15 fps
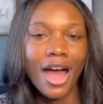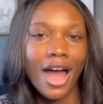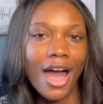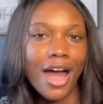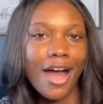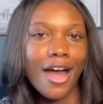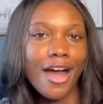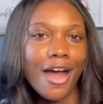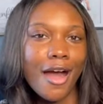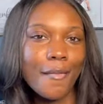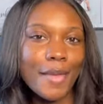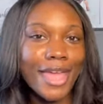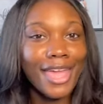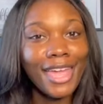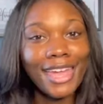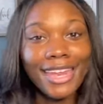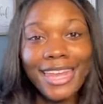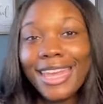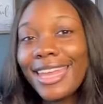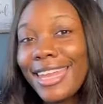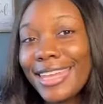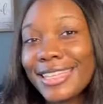And
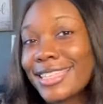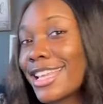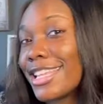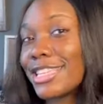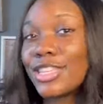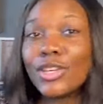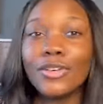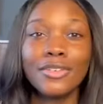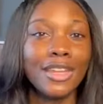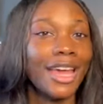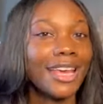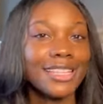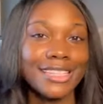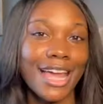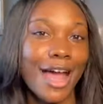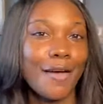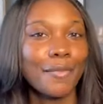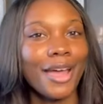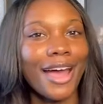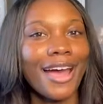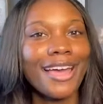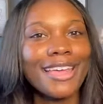it is until next time,
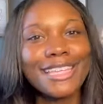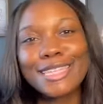guys.